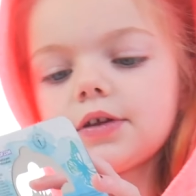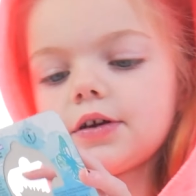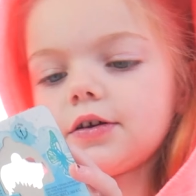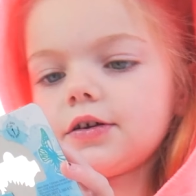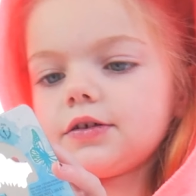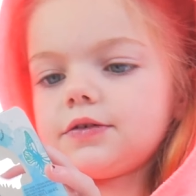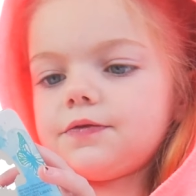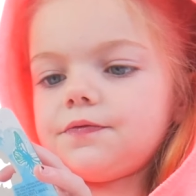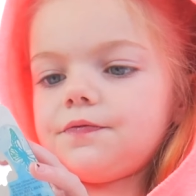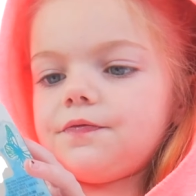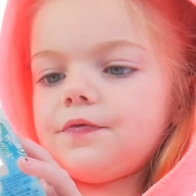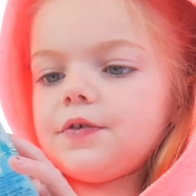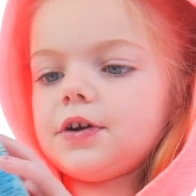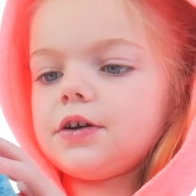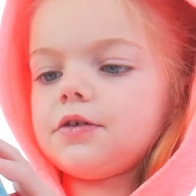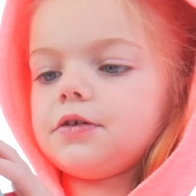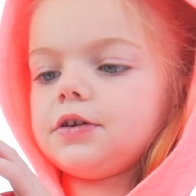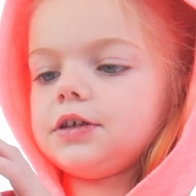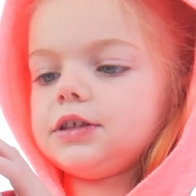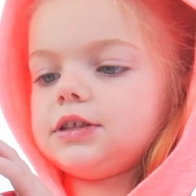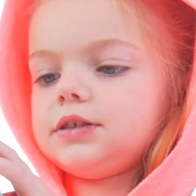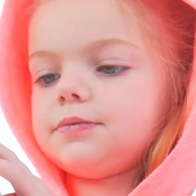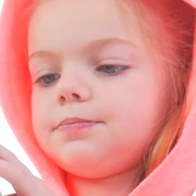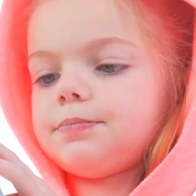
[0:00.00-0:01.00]
there. It's
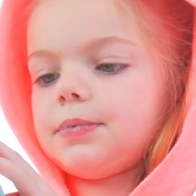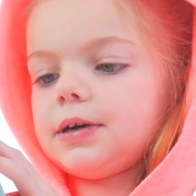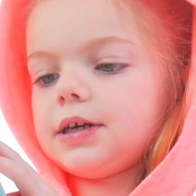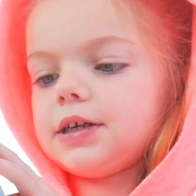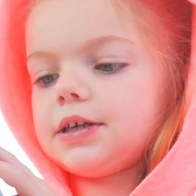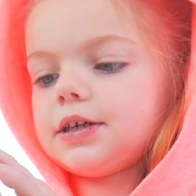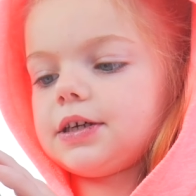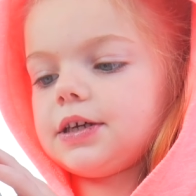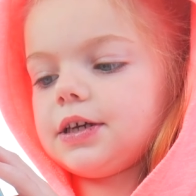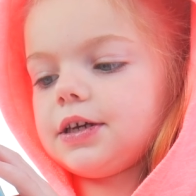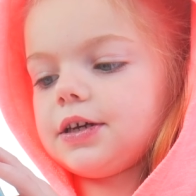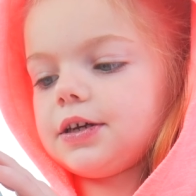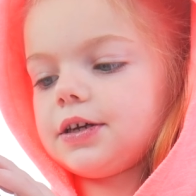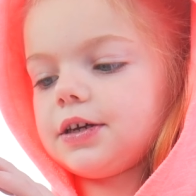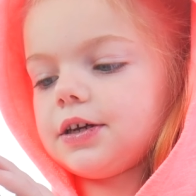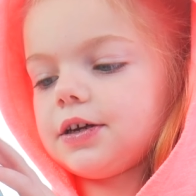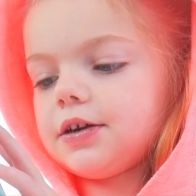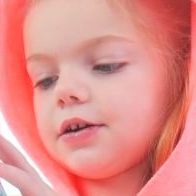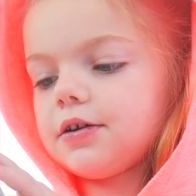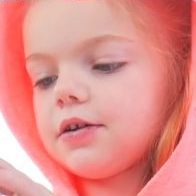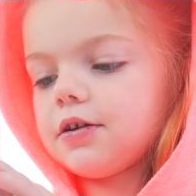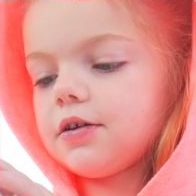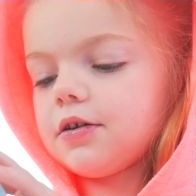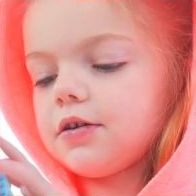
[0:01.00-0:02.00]
very spiky
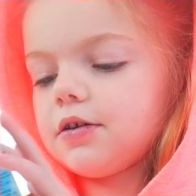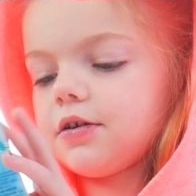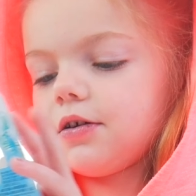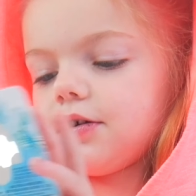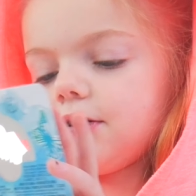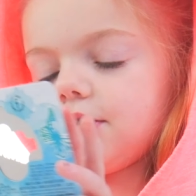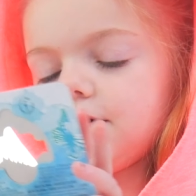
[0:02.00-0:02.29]
here.